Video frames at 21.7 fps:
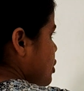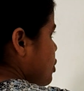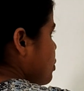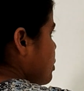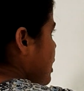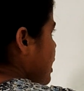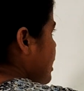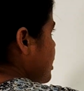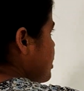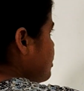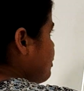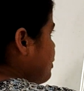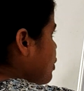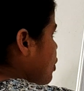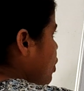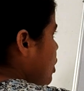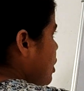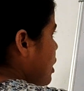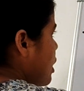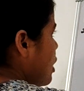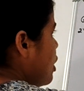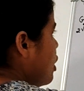0, that is V
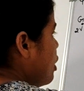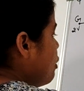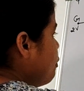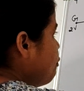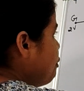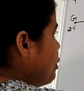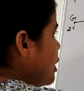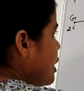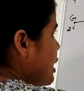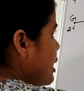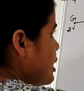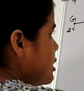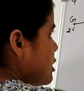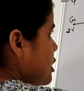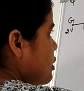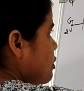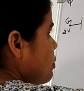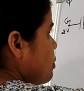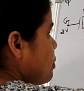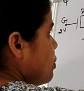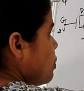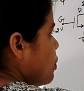naught. VT is
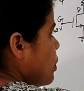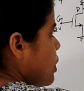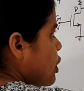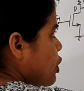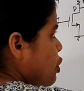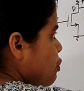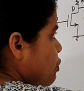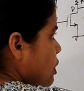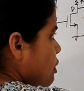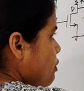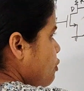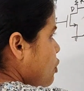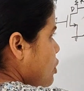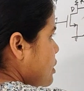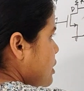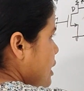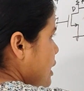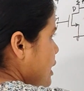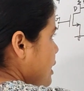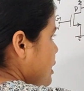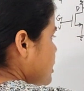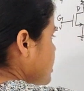equal to 1 volt, it